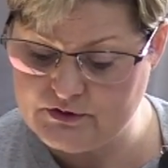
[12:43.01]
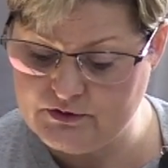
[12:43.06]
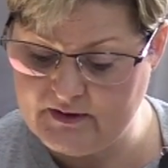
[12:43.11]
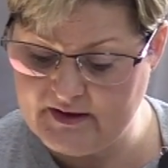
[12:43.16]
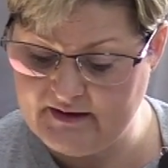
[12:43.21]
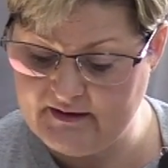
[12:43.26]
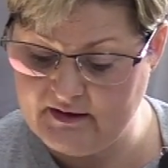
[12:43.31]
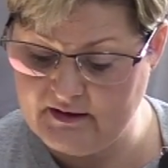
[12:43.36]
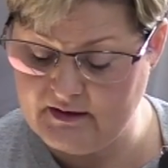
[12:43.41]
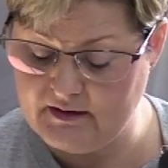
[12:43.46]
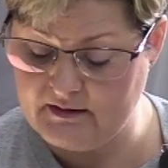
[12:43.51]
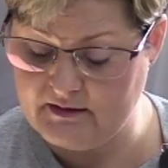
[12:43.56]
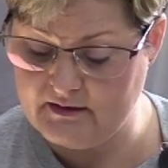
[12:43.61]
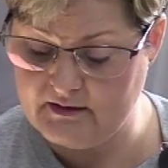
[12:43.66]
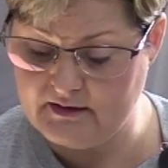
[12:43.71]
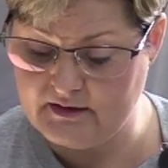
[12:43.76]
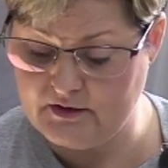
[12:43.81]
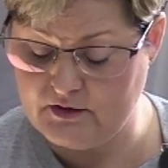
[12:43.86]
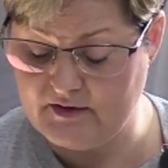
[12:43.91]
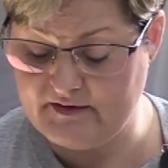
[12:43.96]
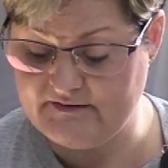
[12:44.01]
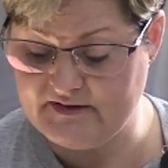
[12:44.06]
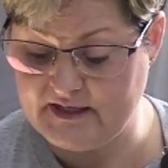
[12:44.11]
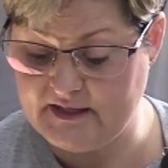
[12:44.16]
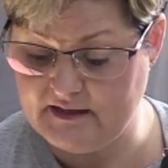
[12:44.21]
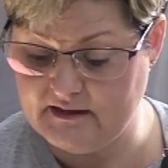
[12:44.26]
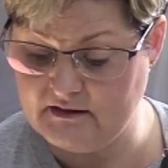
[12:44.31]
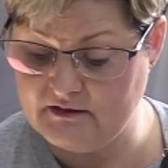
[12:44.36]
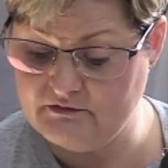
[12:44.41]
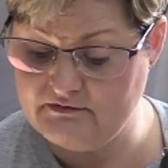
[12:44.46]
you have an
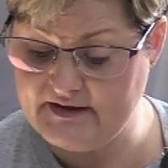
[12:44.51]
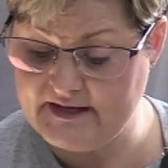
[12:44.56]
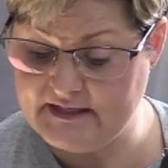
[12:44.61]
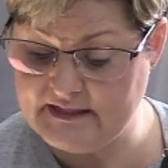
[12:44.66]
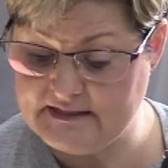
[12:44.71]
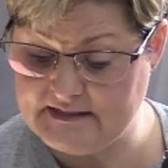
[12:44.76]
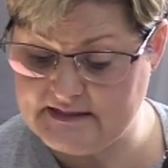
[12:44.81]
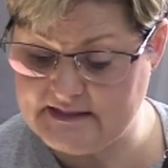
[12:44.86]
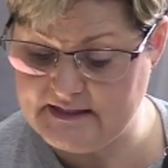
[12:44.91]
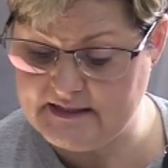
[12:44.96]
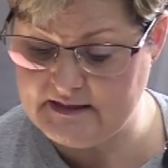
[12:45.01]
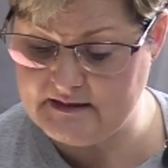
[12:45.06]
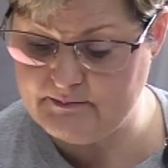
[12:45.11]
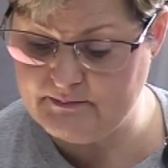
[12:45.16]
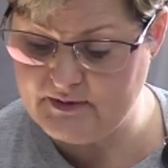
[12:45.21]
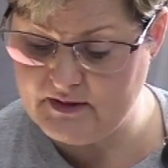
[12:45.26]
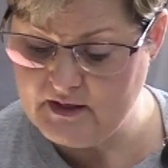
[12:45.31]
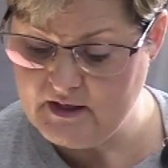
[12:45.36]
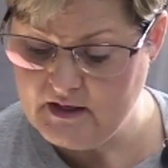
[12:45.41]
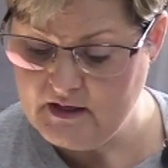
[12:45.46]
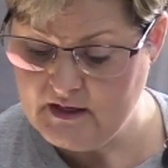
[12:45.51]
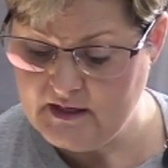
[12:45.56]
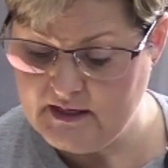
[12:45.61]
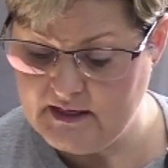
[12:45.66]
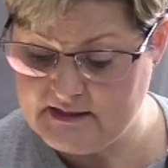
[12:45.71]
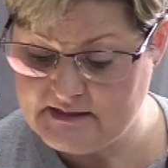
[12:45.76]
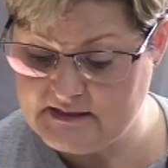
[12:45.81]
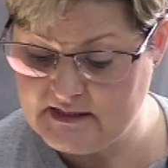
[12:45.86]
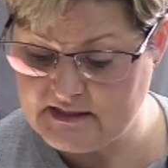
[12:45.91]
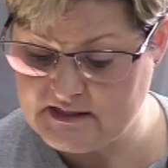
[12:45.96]
elevated temp
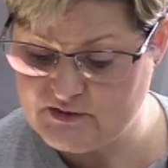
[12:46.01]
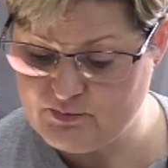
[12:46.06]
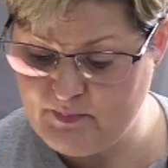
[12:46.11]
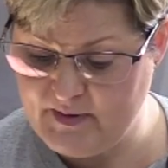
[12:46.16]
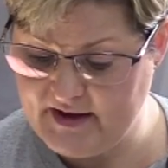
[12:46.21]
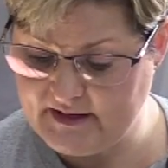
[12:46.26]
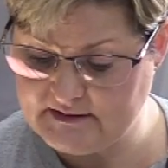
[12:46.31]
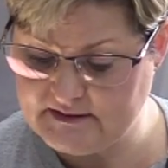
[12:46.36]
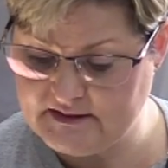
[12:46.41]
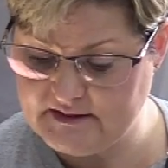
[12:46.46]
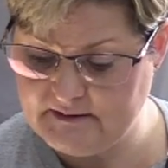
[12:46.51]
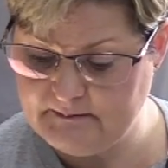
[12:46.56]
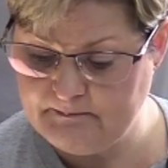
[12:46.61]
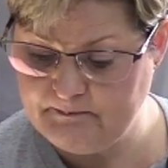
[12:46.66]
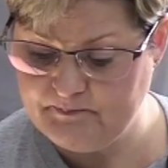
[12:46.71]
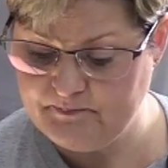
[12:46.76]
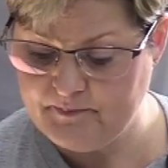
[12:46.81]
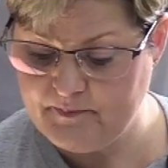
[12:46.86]
is expected.